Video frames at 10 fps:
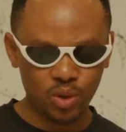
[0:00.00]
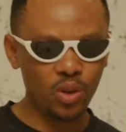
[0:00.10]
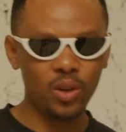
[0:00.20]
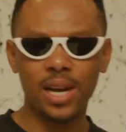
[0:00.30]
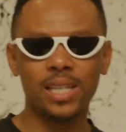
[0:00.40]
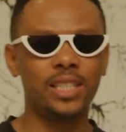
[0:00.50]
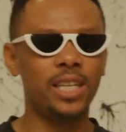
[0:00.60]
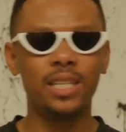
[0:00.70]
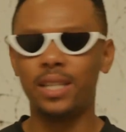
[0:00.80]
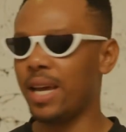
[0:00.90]
You can
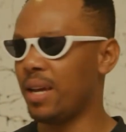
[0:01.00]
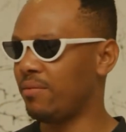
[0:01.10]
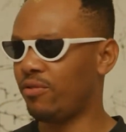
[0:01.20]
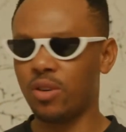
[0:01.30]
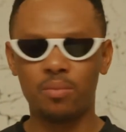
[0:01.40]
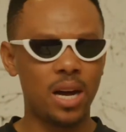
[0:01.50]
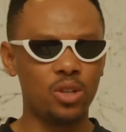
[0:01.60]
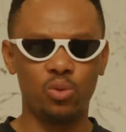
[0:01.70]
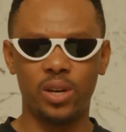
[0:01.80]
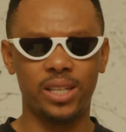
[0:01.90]
check them from how
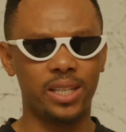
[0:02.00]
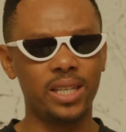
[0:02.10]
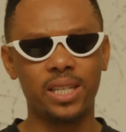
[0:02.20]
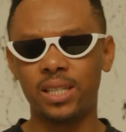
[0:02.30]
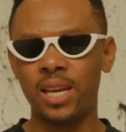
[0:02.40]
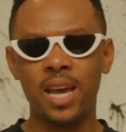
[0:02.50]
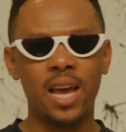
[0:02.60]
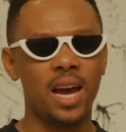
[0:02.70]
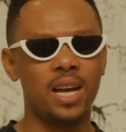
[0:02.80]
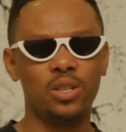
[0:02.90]
to edit,
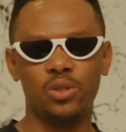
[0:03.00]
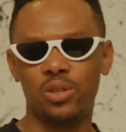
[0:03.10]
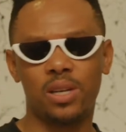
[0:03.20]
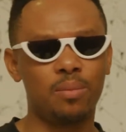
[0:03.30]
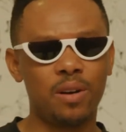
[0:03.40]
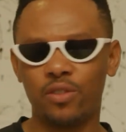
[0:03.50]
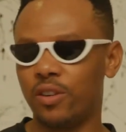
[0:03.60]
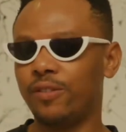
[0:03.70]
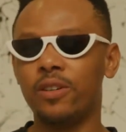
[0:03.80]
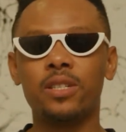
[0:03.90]
how to use camera for the
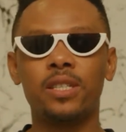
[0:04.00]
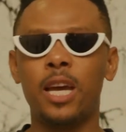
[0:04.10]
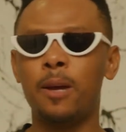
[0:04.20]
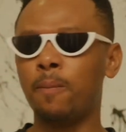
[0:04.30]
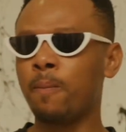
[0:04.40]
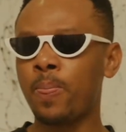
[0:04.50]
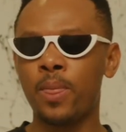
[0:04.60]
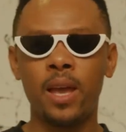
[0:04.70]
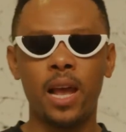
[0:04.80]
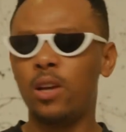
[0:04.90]
first time.
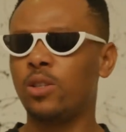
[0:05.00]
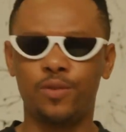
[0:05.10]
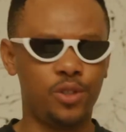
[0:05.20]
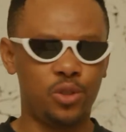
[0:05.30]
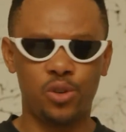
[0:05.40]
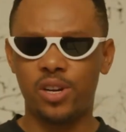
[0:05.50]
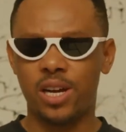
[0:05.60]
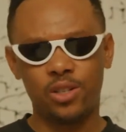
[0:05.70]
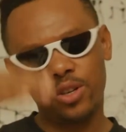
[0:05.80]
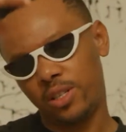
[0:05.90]
A lot of
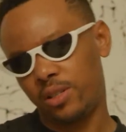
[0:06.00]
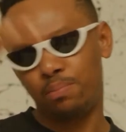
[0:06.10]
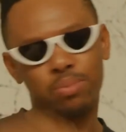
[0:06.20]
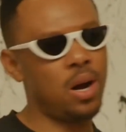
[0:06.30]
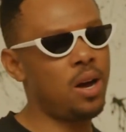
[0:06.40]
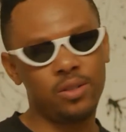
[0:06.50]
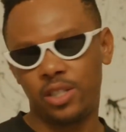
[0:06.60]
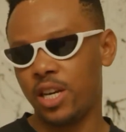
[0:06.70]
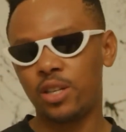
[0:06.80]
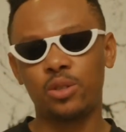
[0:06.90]
tutorials, just browse,
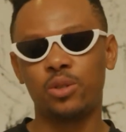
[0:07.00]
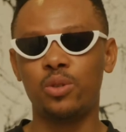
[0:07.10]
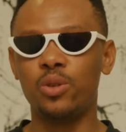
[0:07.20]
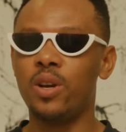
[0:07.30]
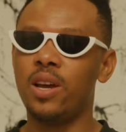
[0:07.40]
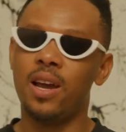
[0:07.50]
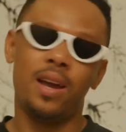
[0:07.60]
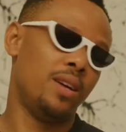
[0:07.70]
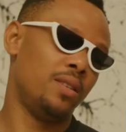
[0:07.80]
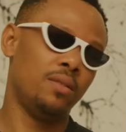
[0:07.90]
check through,
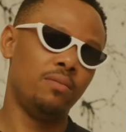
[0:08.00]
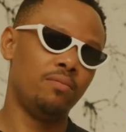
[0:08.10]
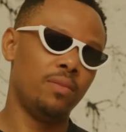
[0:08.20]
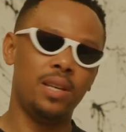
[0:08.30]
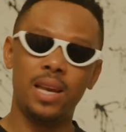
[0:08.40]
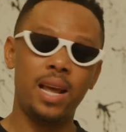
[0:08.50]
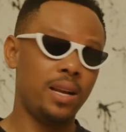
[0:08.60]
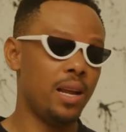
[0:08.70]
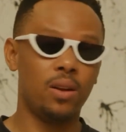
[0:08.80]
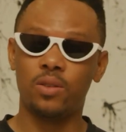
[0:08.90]
and
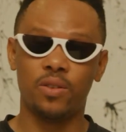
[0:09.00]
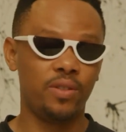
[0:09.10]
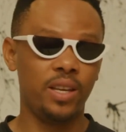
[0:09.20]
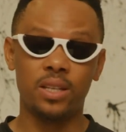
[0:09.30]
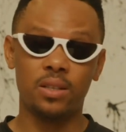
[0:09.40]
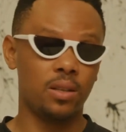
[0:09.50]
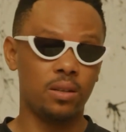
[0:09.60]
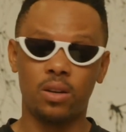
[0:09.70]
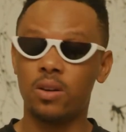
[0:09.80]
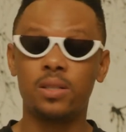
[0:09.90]
learn a lot of things
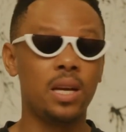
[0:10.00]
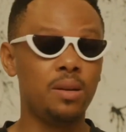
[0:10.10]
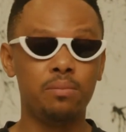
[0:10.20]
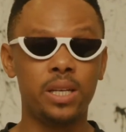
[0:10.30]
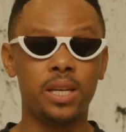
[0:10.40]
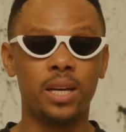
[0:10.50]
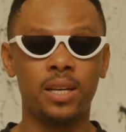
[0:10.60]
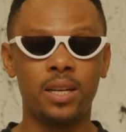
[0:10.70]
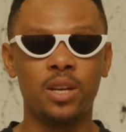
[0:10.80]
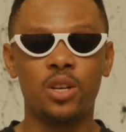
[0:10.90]
concerning media.
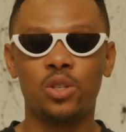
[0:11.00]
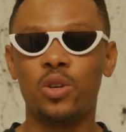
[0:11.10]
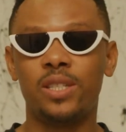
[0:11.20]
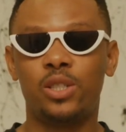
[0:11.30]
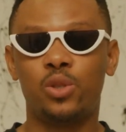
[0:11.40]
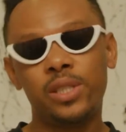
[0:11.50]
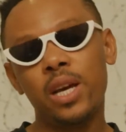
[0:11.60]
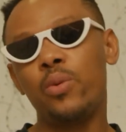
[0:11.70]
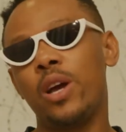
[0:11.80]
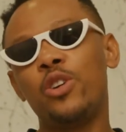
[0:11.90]
So today
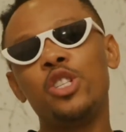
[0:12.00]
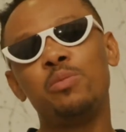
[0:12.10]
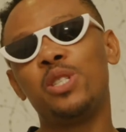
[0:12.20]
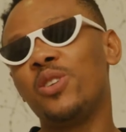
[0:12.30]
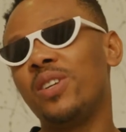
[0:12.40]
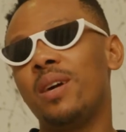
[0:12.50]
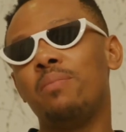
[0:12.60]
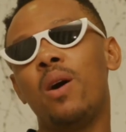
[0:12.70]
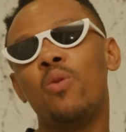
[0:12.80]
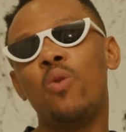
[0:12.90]
we are going to be talking
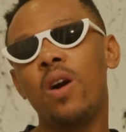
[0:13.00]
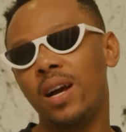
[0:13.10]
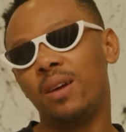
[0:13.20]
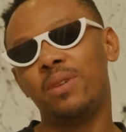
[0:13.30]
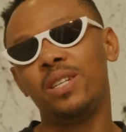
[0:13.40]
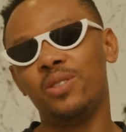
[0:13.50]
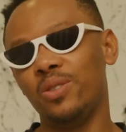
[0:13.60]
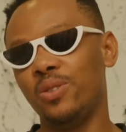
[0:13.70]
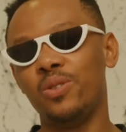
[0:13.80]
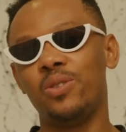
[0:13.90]
about what camera to
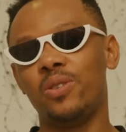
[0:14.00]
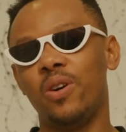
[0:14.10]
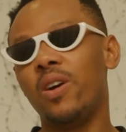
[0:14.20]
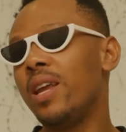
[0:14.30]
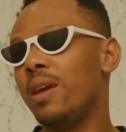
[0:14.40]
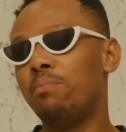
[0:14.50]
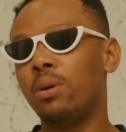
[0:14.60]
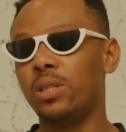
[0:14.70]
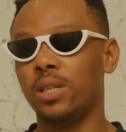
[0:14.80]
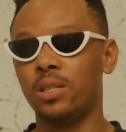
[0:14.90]
use on a
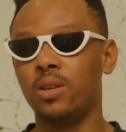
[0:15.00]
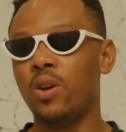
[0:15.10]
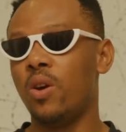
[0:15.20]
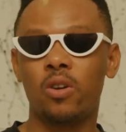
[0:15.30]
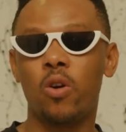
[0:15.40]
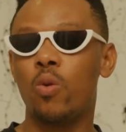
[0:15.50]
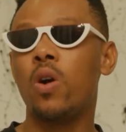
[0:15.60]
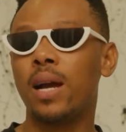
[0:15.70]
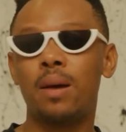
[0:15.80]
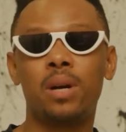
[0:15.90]
budget, or
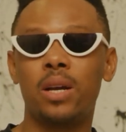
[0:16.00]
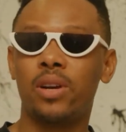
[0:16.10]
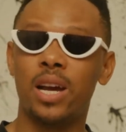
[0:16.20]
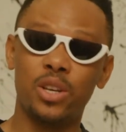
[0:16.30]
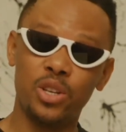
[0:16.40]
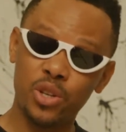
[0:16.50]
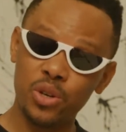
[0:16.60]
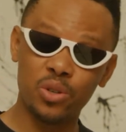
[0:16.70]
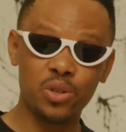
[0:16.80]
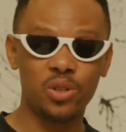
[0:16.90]
what camera you can
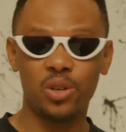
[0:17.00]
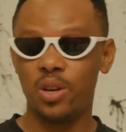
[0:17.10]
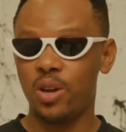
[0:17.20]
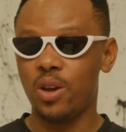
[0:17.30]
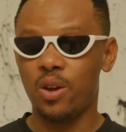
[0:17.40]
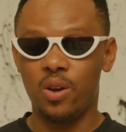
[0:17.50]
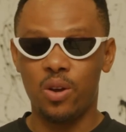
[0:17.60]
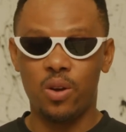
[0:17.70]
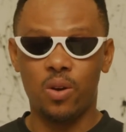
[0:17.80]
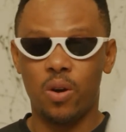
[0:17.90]
use
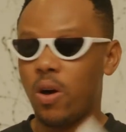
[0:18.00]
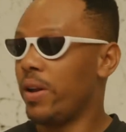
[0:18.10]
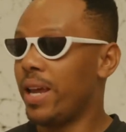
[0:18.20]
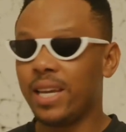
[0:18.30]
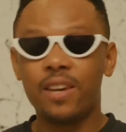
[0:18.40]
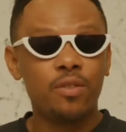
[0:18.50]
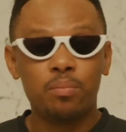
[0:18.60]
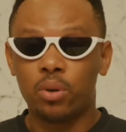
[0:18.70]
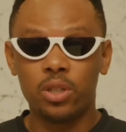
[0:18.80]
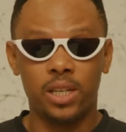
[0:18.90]
on a given
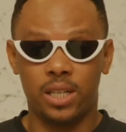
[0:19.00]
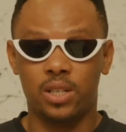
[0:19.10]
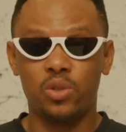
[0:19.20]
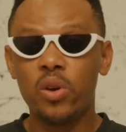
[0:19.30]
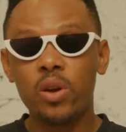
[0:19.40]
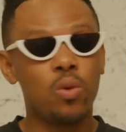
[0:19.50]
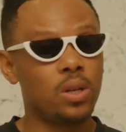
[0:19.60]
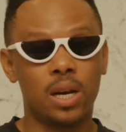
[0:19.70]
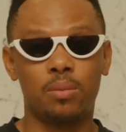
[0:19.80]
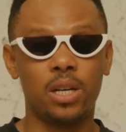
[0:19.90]
project, knowing
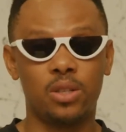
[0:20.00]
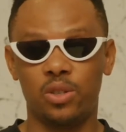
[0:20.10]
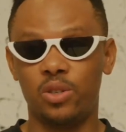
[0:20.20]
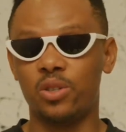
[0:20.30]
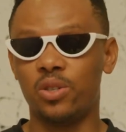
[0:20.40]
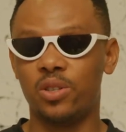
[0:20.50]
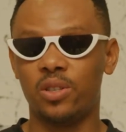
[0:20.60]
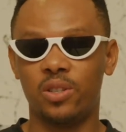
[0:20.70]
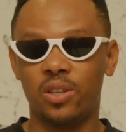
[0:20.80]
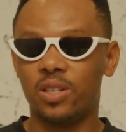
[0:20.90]
what camera to use,
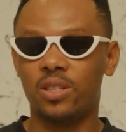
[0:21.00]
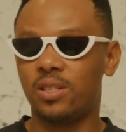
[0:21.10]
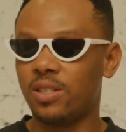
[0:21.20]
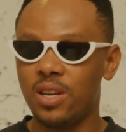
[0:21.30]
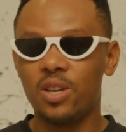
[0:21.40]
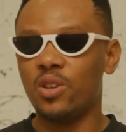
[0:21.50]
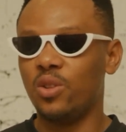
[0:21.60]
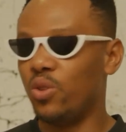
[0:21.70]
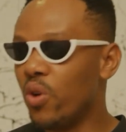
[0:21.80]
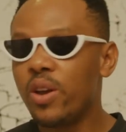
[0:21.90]
not
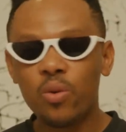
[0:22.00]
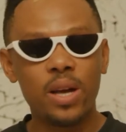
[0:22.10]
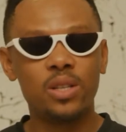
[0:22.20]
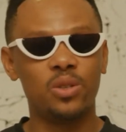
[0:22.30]
knowing when to